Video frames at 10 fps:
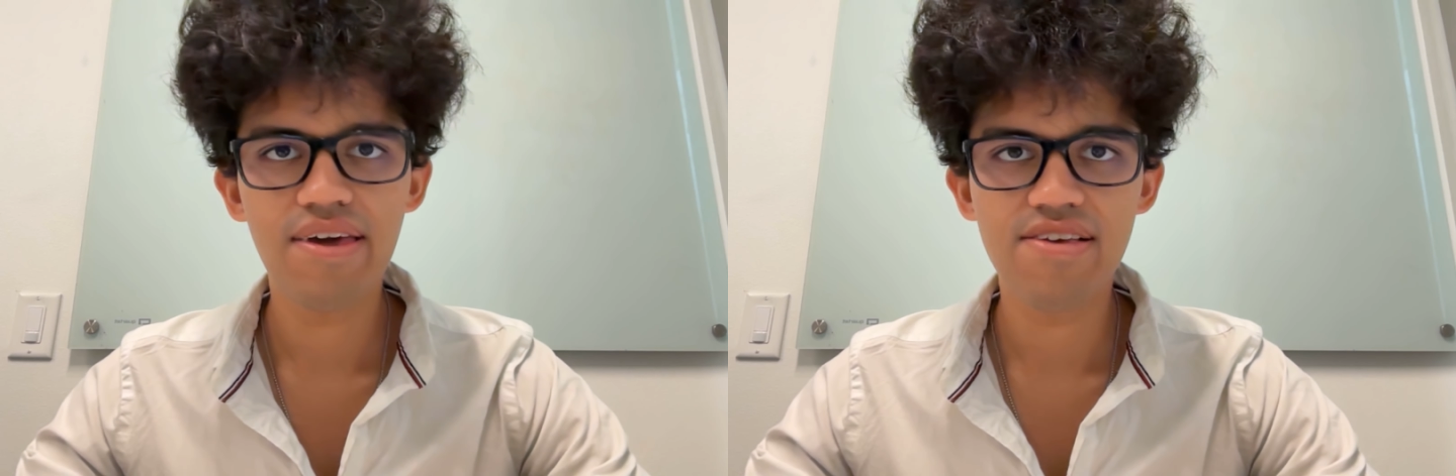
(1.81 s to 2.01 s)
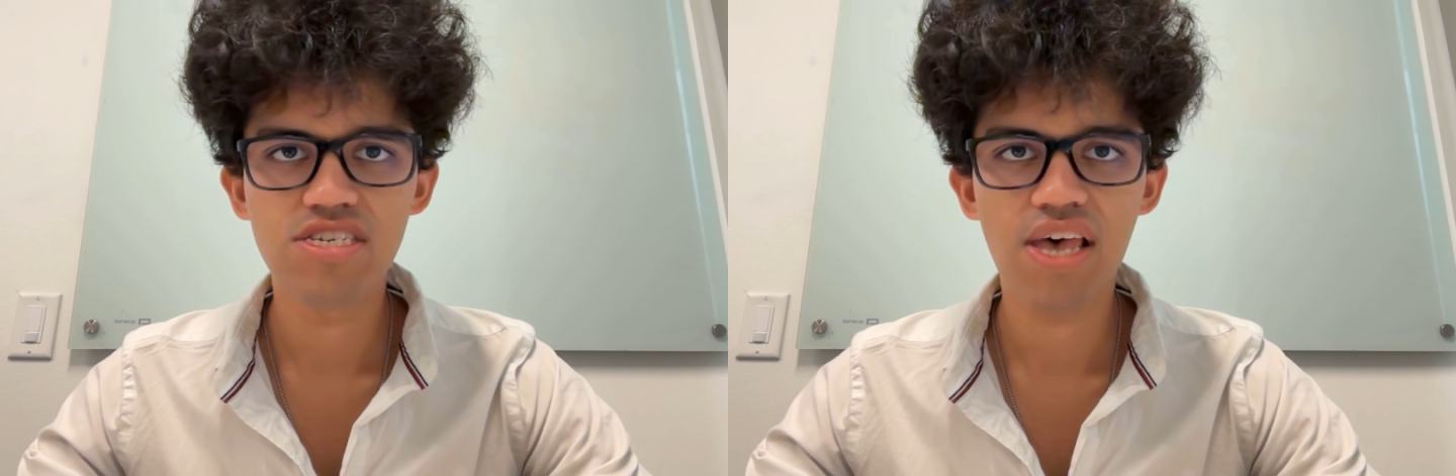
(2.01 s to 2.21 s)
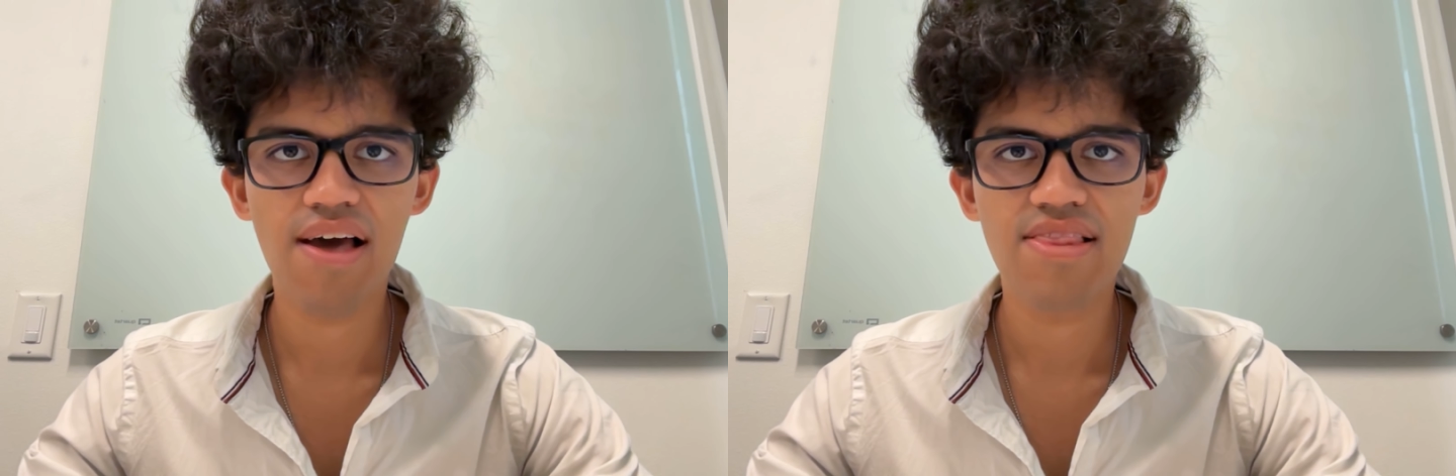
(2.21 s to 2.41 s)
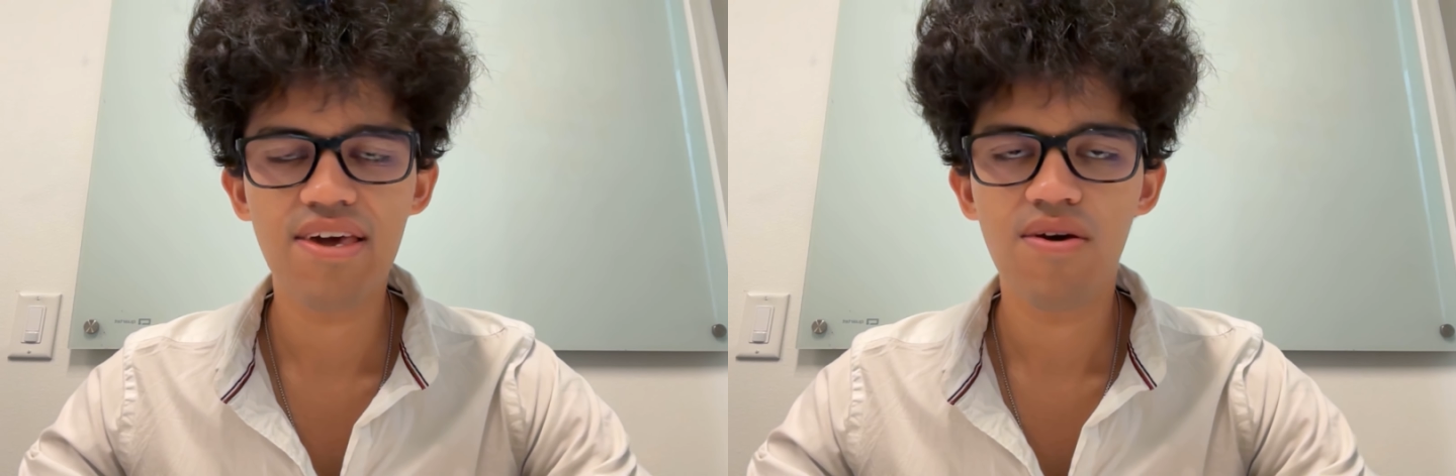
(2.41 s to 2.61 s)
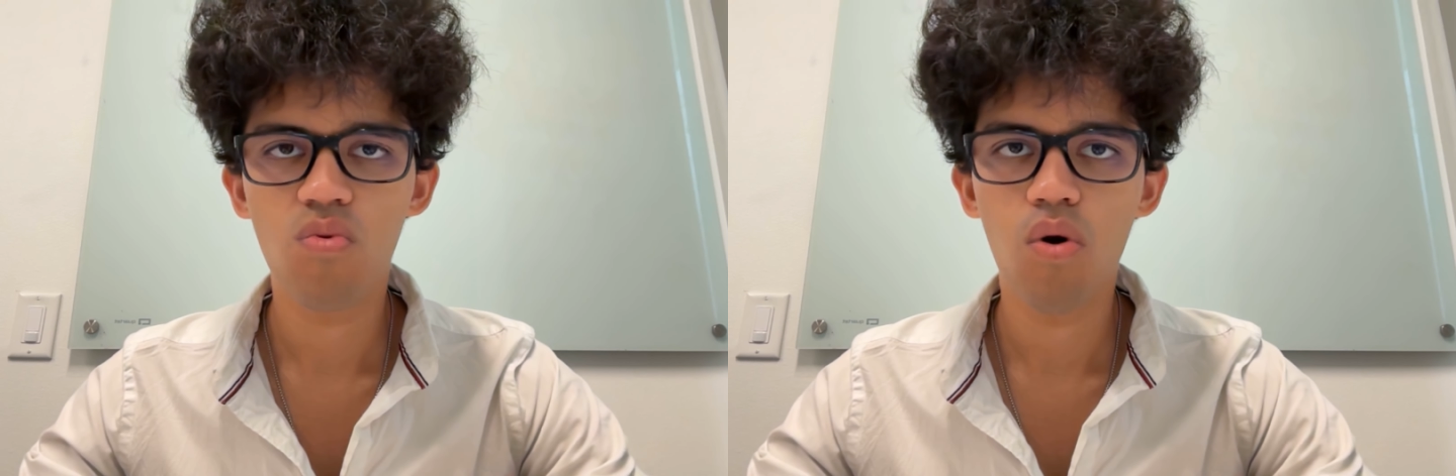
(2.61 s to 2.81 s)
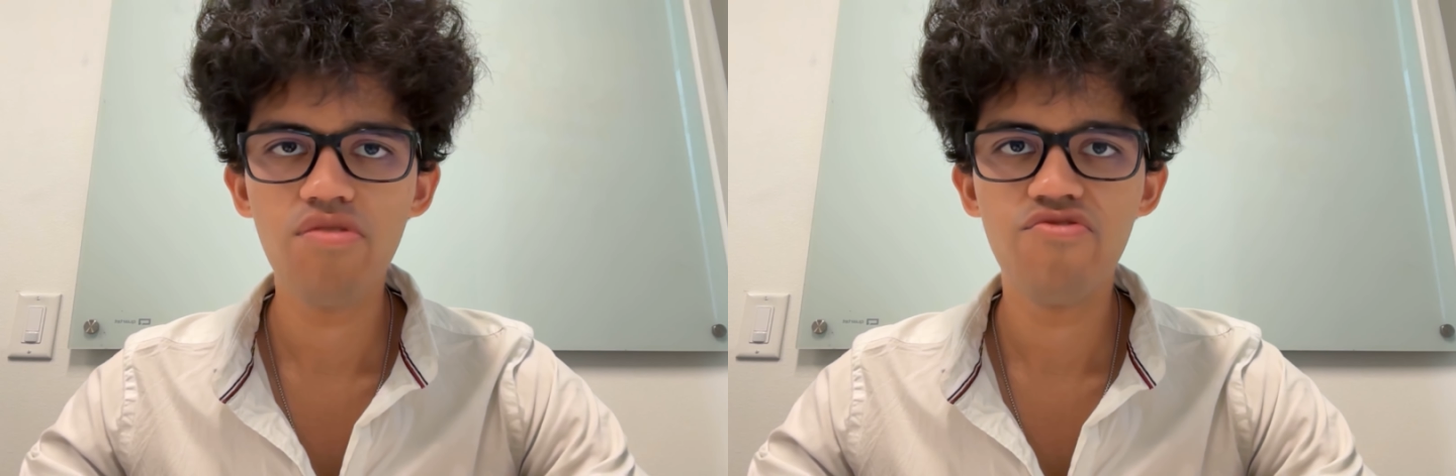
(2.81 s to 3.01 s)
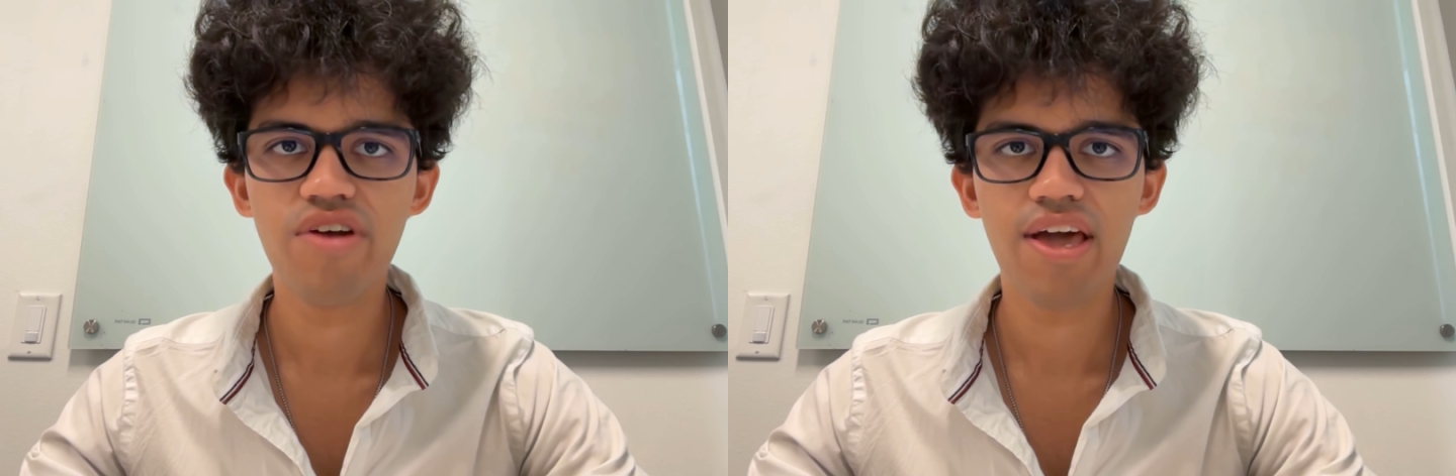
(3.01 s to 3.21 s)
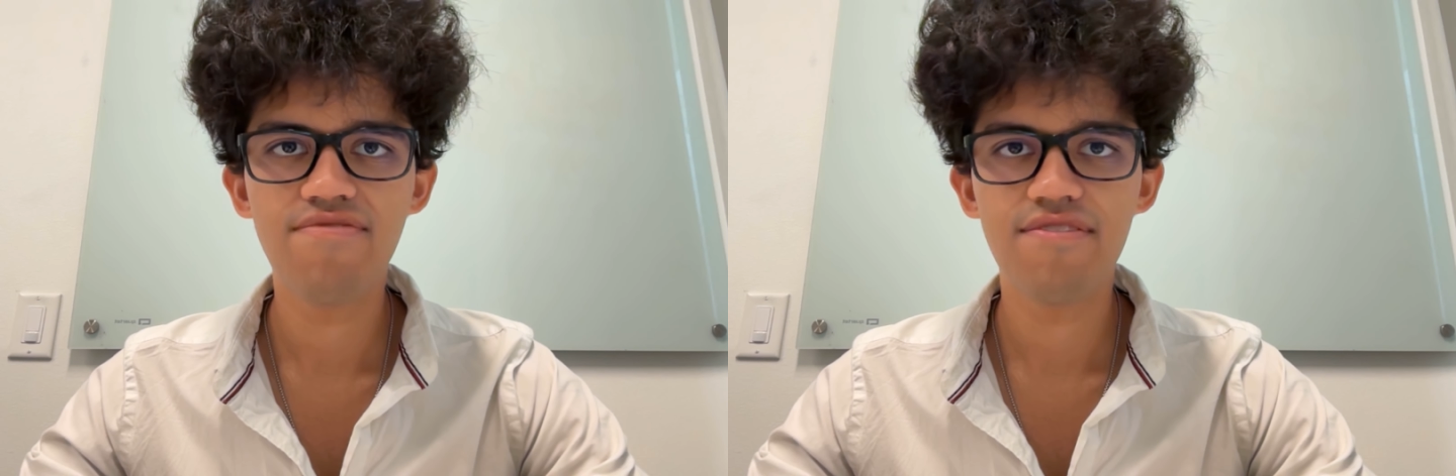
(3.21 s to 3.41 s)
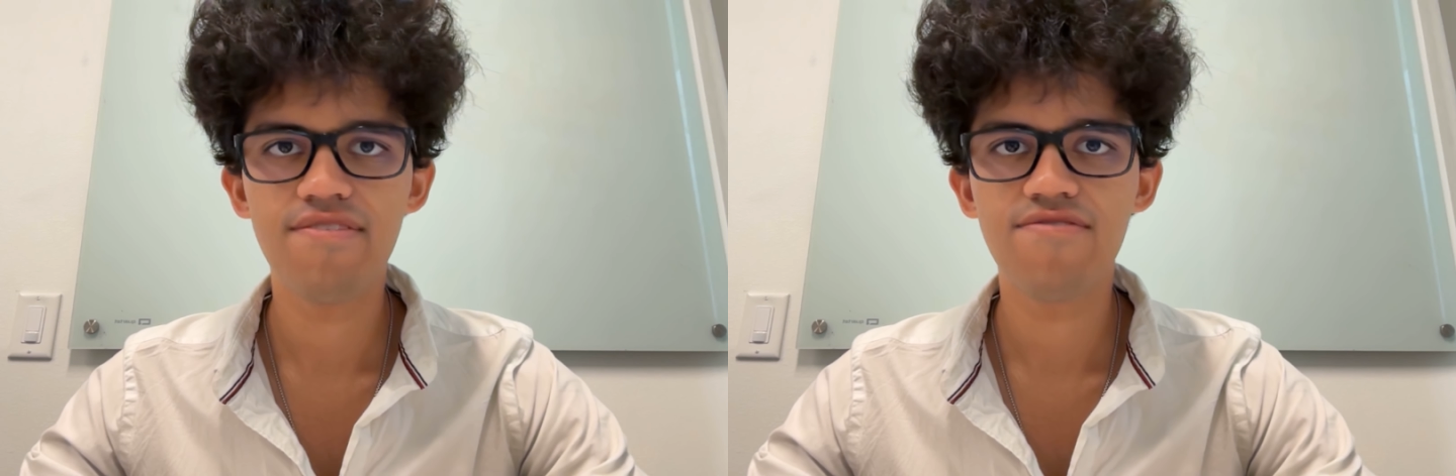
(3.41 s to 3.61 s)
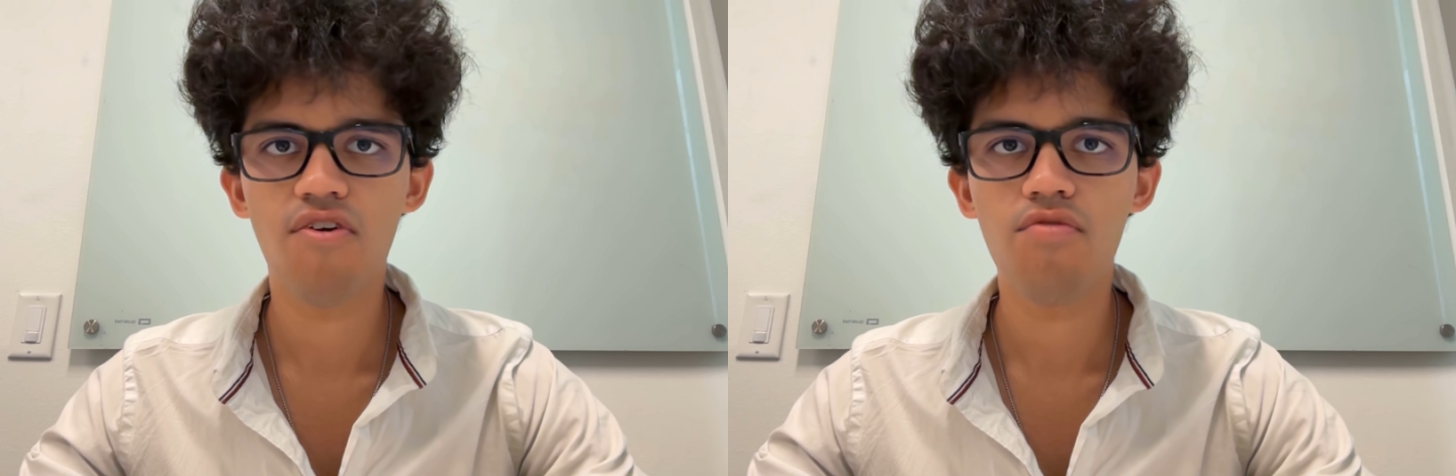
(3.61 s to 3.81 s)
exactly what drives a
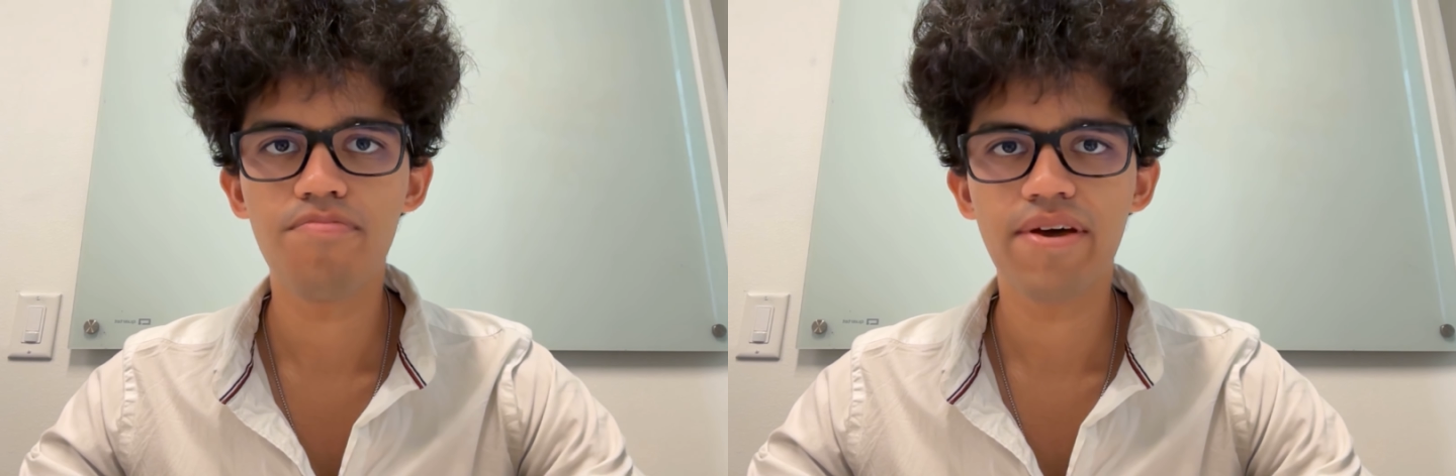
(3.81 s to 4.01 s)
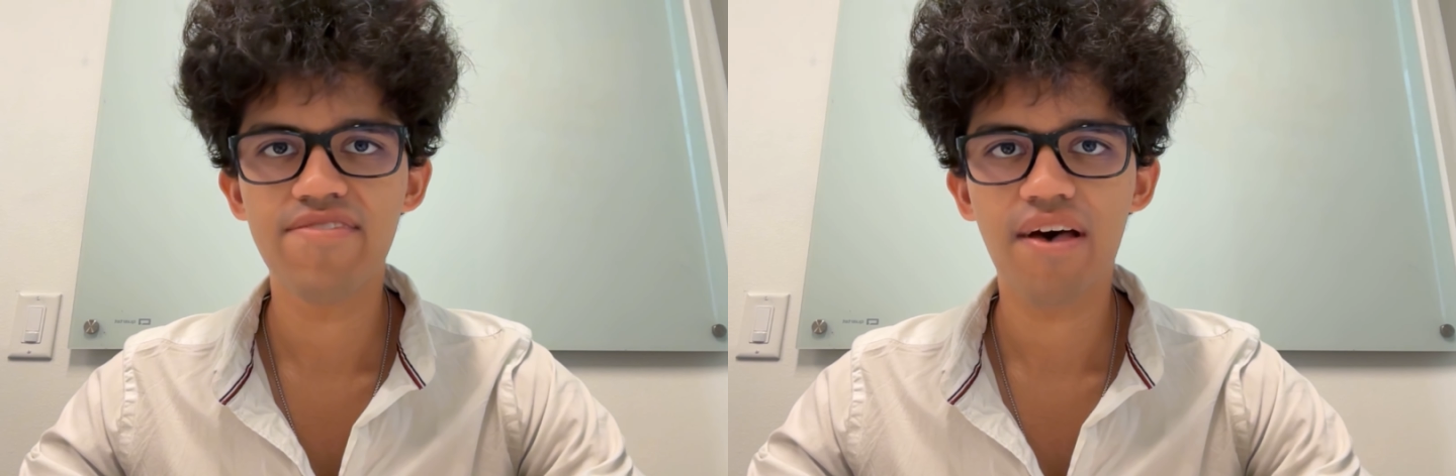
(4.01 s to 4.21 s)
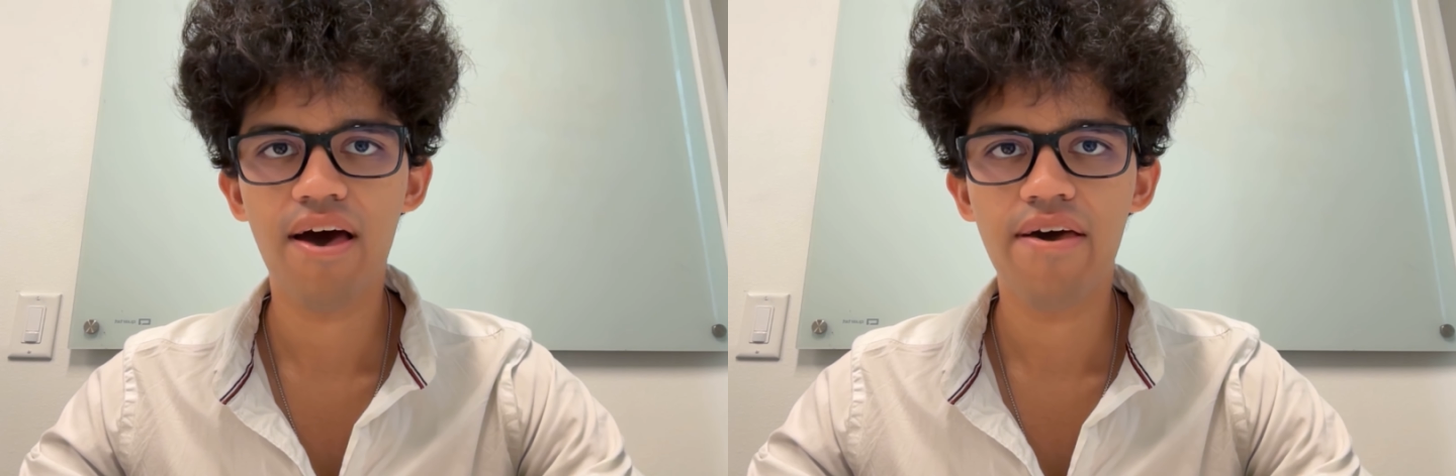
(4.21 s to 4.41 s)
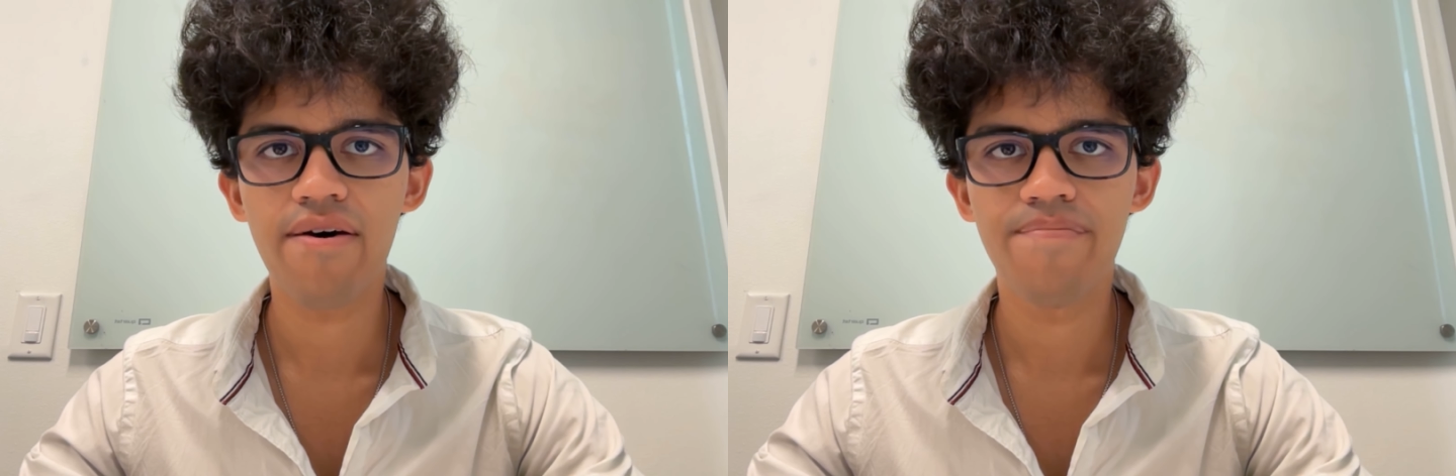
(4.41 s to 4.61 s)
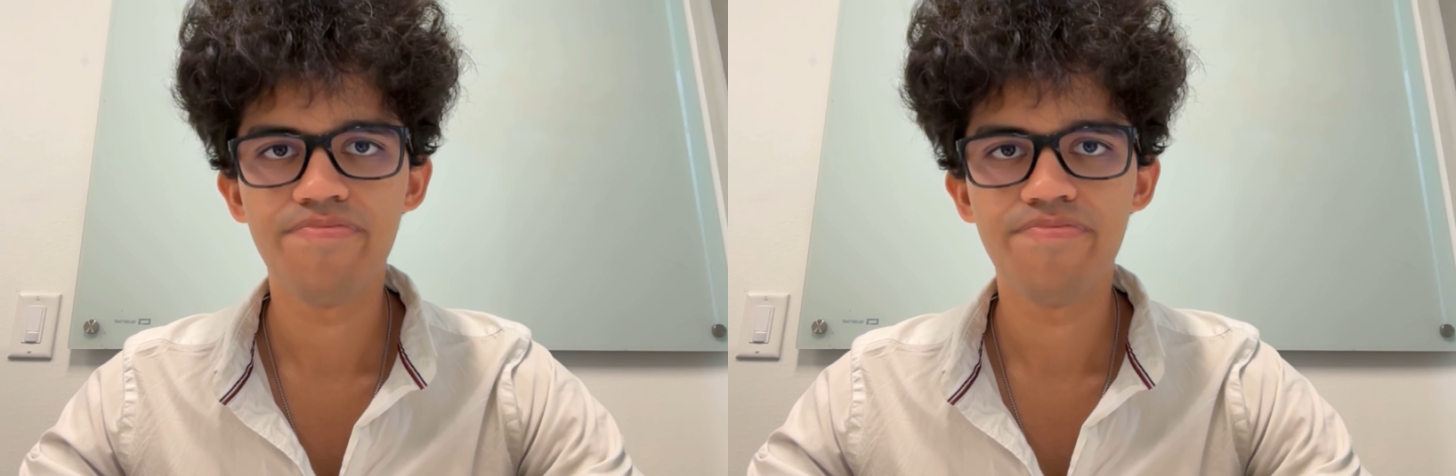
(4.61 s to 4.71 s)
stock price higher.